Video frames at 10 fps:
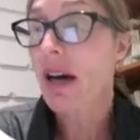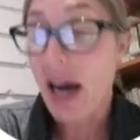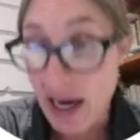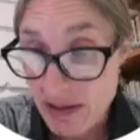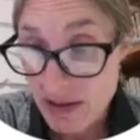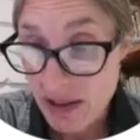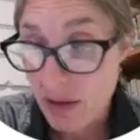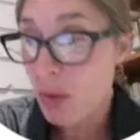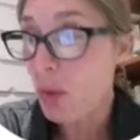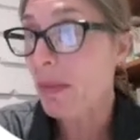
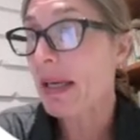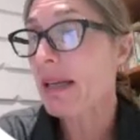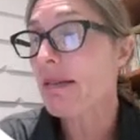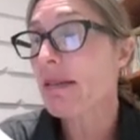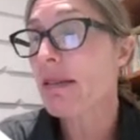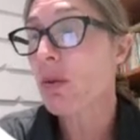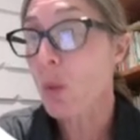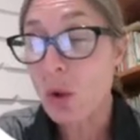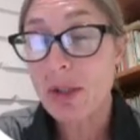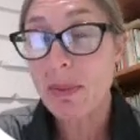underemployment,
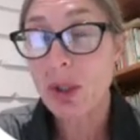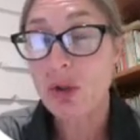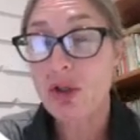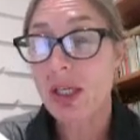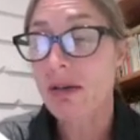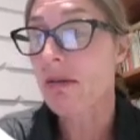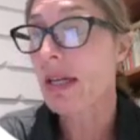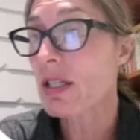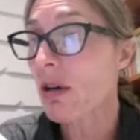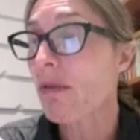water pollution,
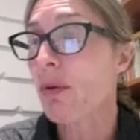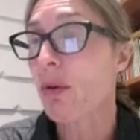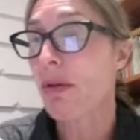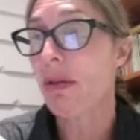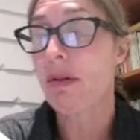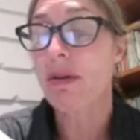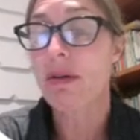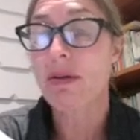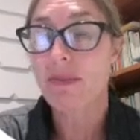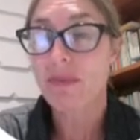and so forth.
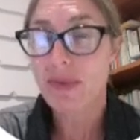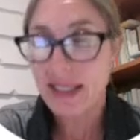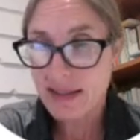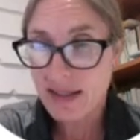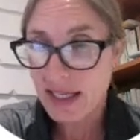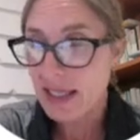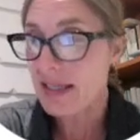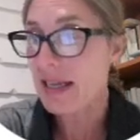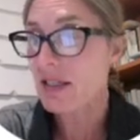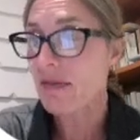This is an
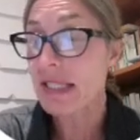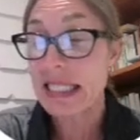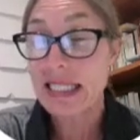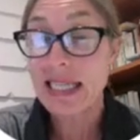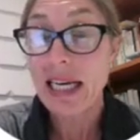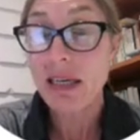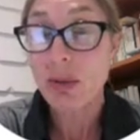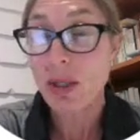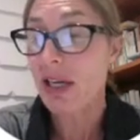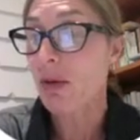index of
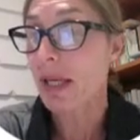sustainable economic